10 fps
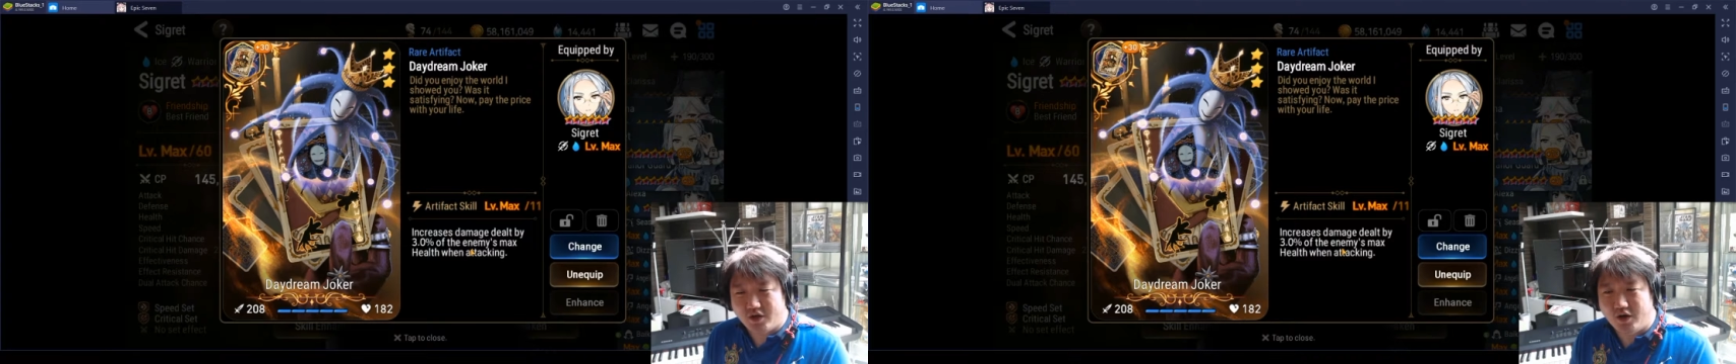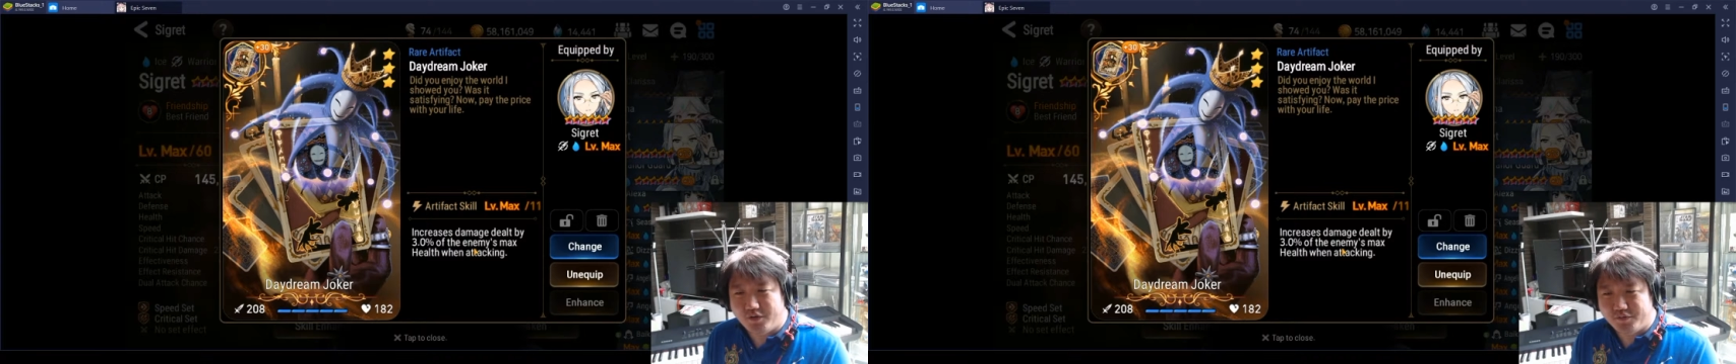
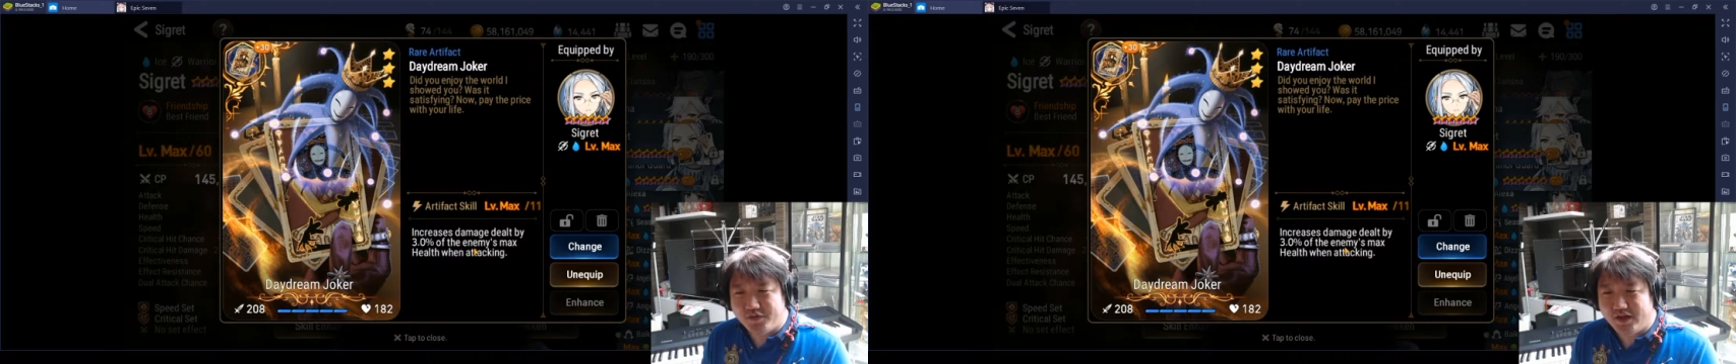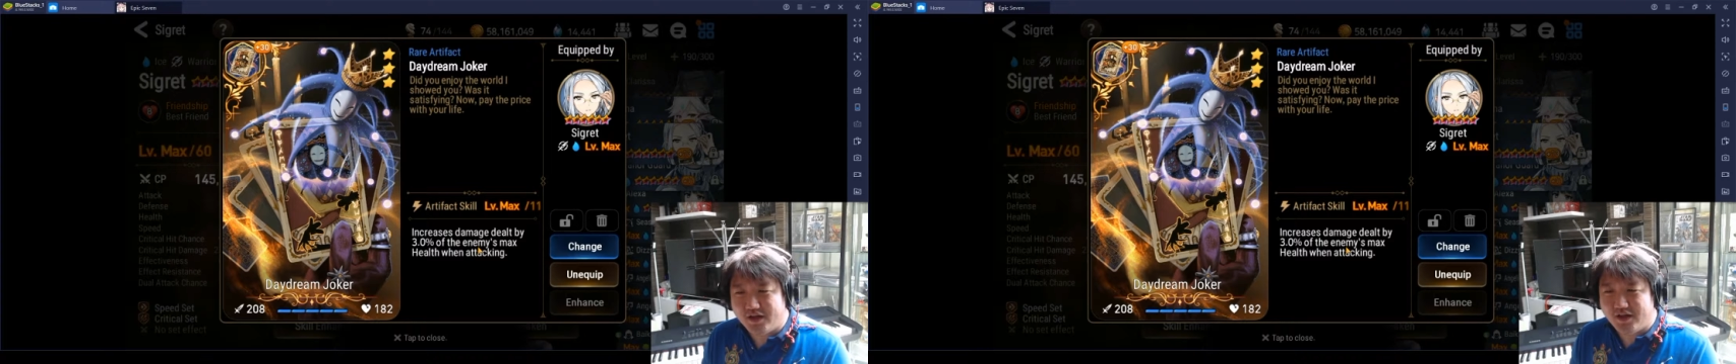of
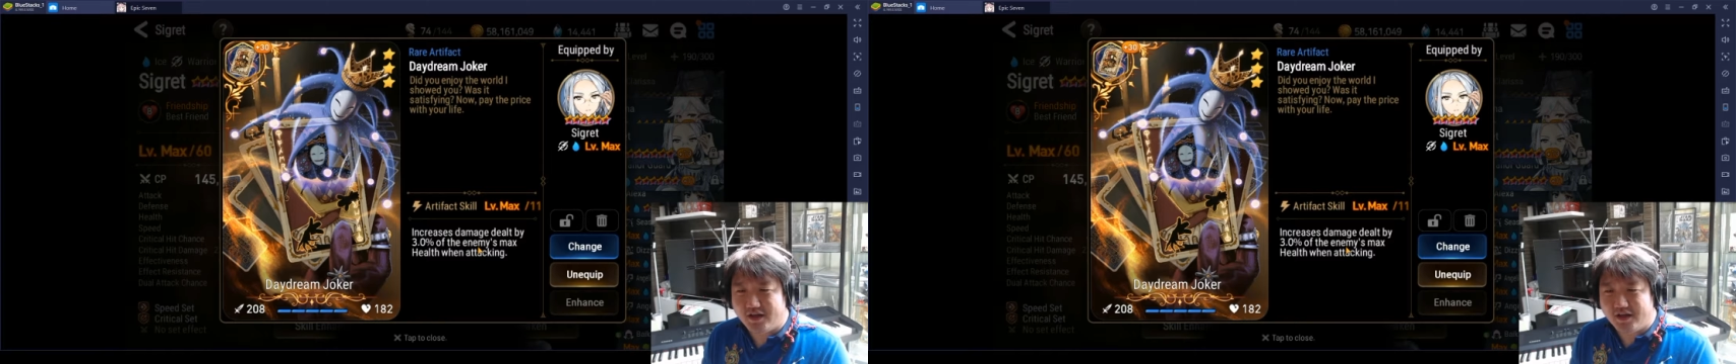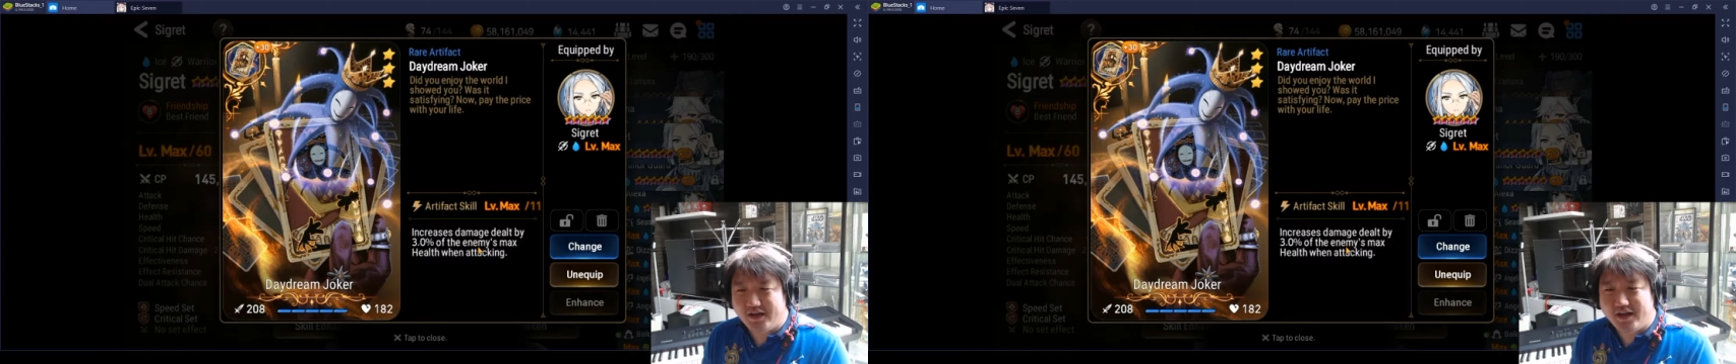
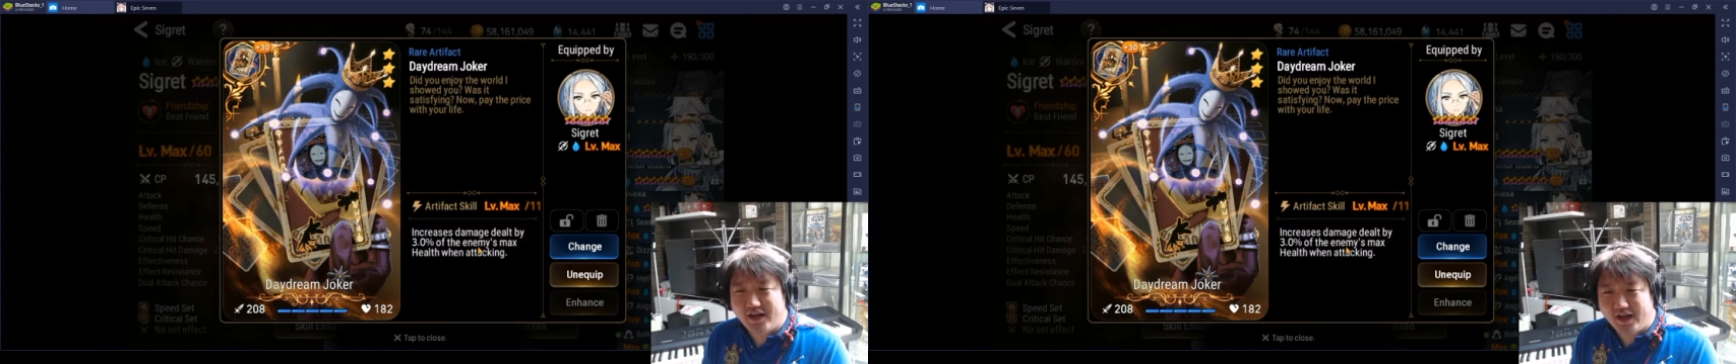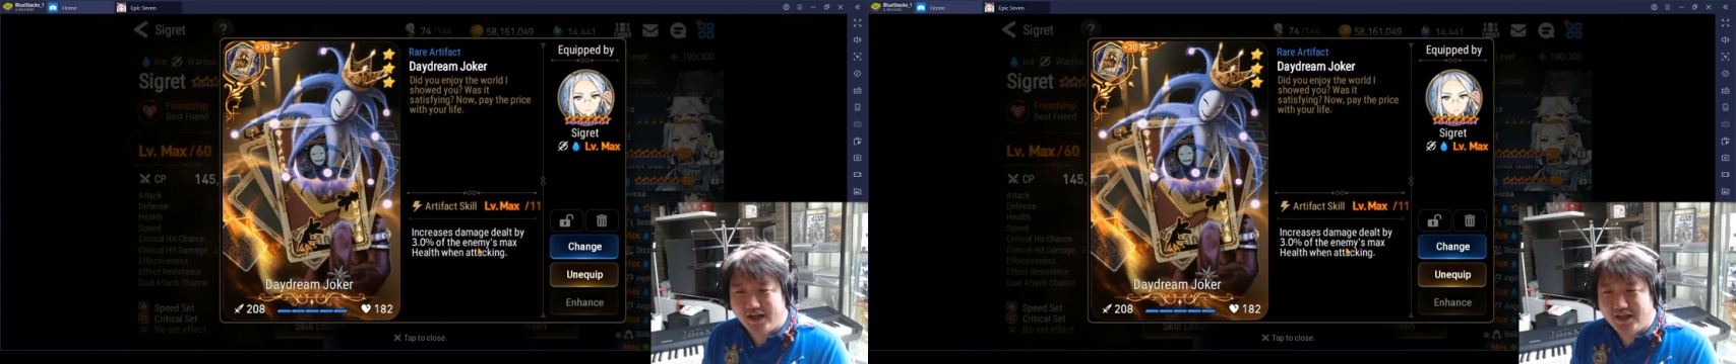the
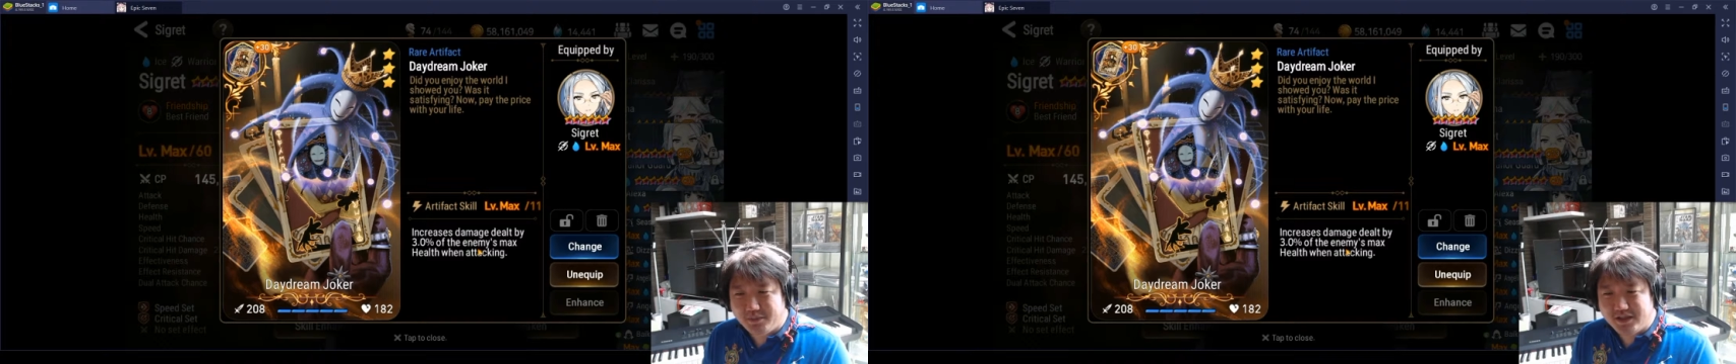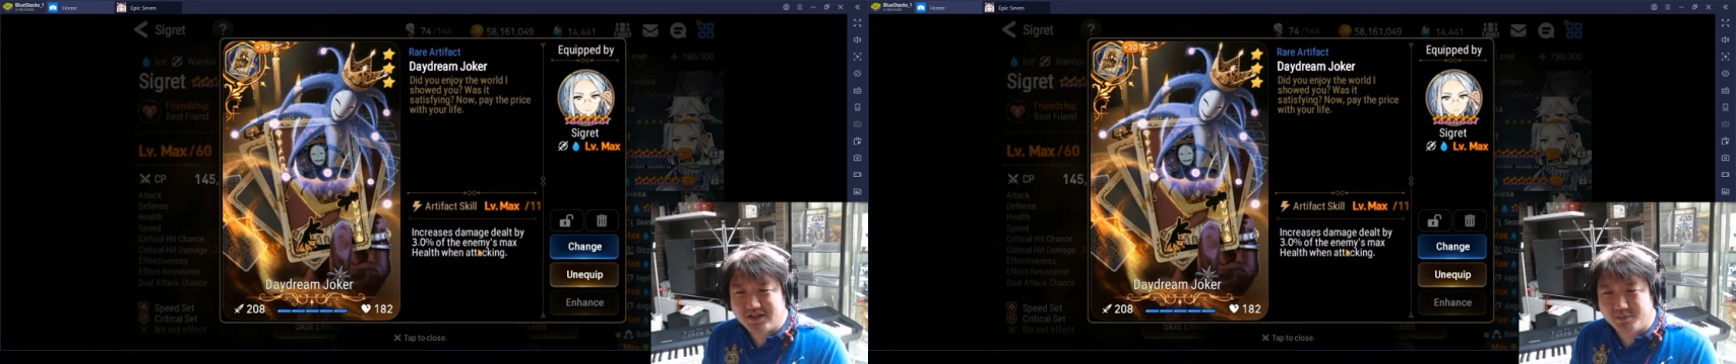enemy's